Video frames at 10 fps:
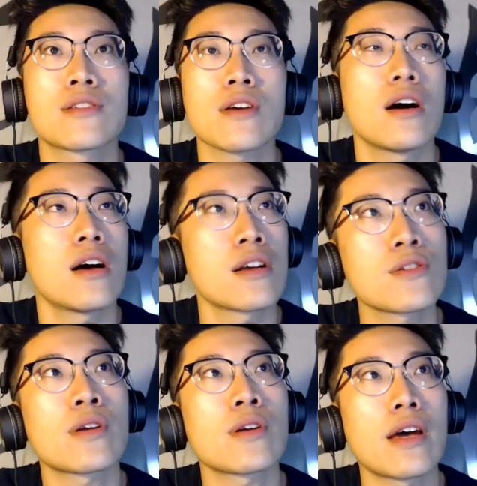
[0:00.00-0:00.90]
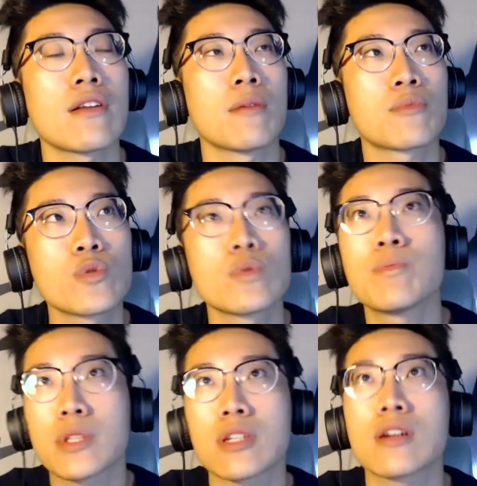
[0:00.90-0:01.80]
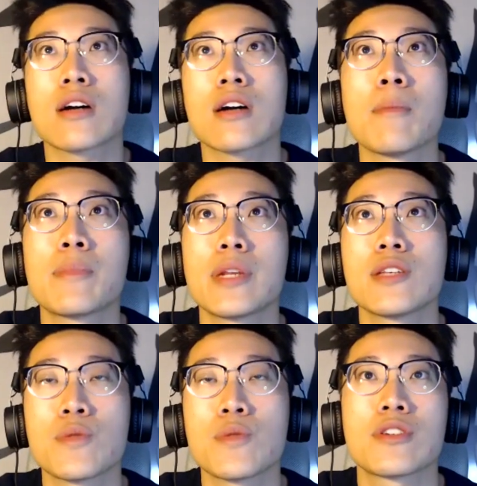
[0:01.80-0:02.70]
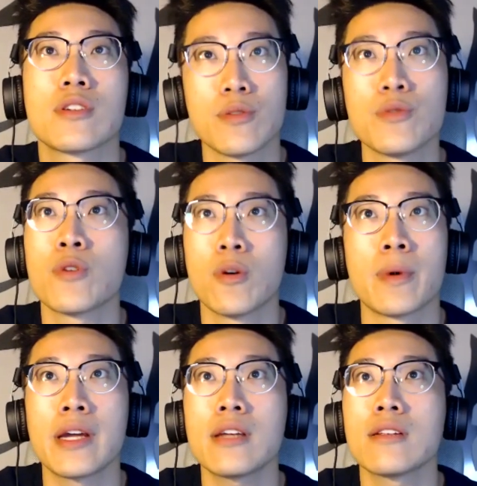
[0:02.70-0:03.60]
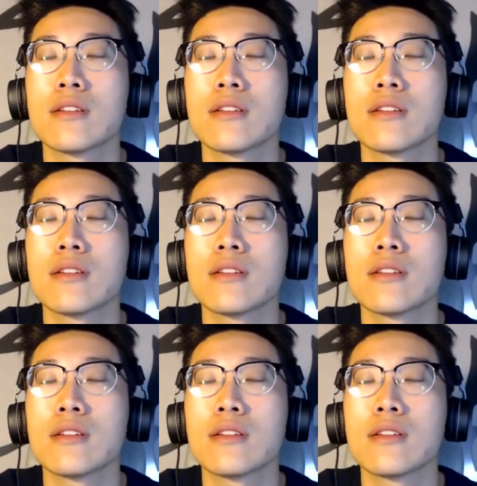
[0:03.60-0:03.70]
I saw that 2 particular companies, which is in Europe, right?